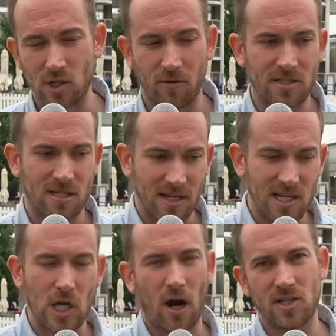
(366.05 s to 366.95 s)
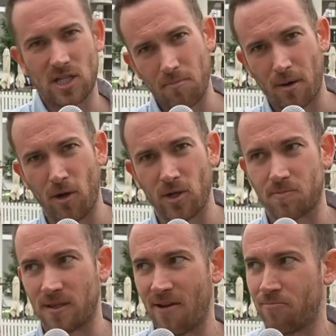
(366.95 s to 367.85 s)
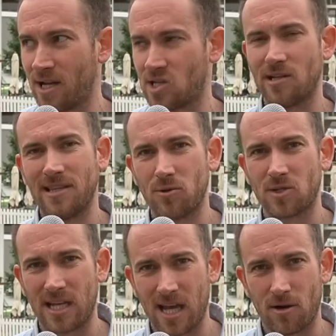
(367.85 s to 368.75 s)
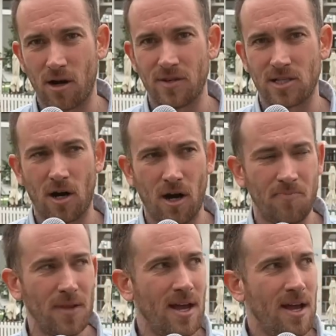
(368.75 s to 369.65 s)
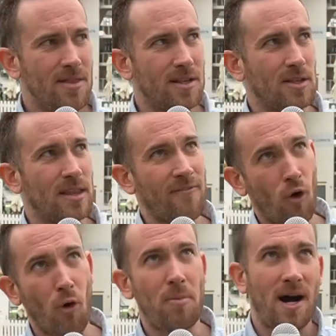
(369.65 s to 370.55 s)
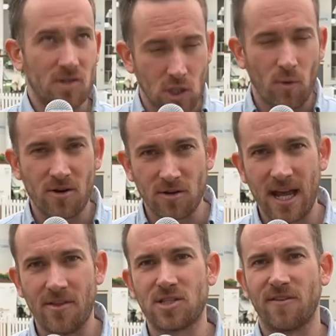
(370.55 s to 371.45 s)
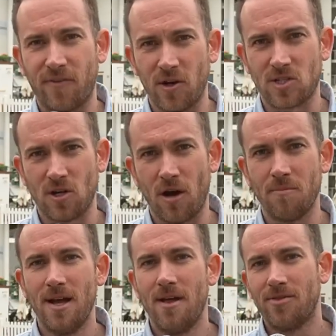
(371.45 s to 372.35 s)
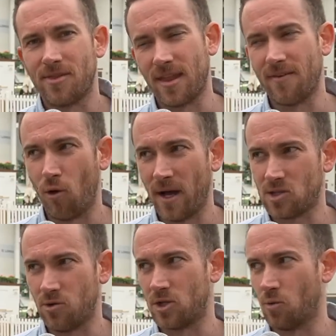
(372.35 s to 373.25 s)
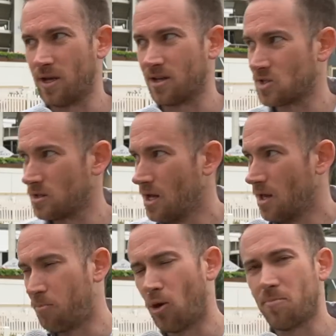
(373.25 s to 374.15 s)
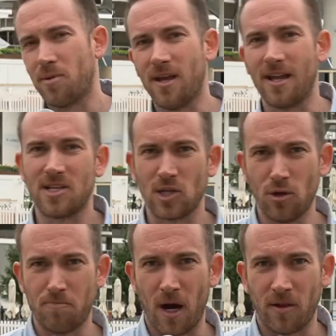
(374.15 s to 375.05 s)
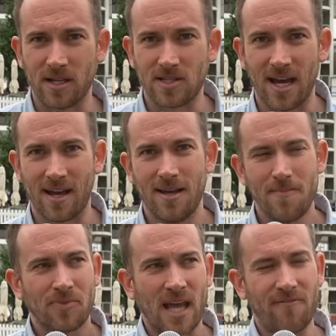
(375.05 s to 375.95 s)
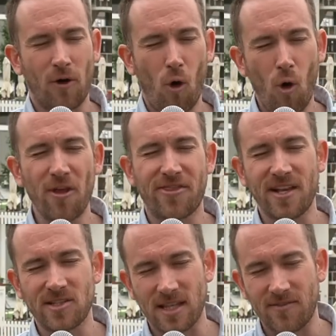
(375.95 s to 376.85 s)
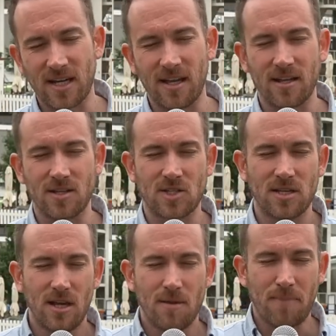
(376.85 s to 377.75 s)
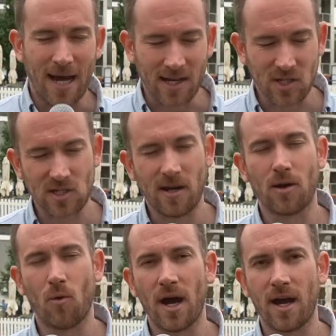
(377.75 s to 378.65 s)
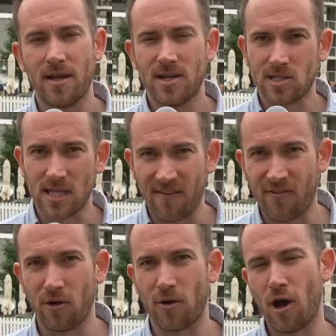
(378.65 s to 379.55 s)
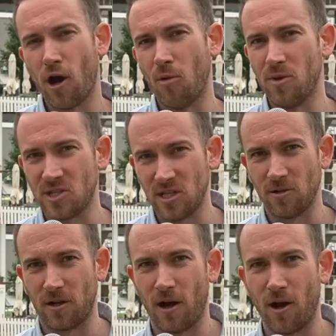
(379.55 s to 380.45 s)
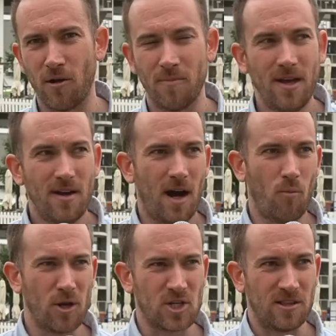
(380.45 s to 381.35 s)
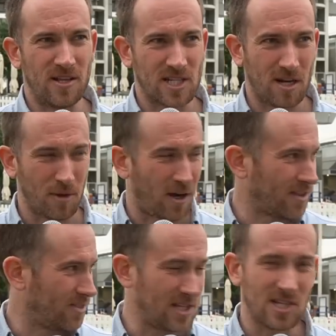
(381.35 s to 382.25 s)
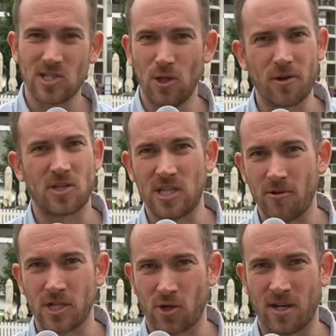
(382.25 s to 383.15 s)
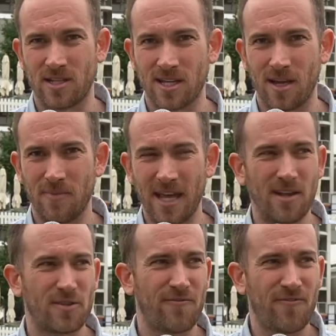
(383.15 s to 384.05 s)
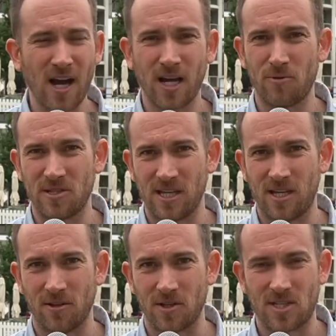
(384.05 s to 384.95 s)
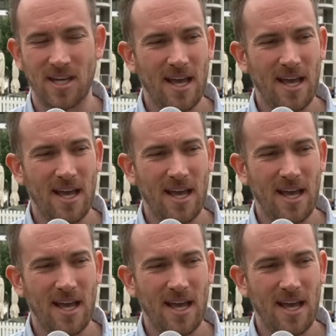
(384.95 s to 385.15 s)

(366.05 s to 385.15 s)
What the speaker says: Obviously, these guys are your bowlers, but they've played so little together over the time that they've all passed 200 now. This is the first time that they've all had 200 wickets. The point being, it's a good bowling attack. And for all the things that they've done against Pakistan away, South Africa at home, New Zealand at home, I'm watching this and I'm like, this is not a serious cricket team. It is fucking ridiculous.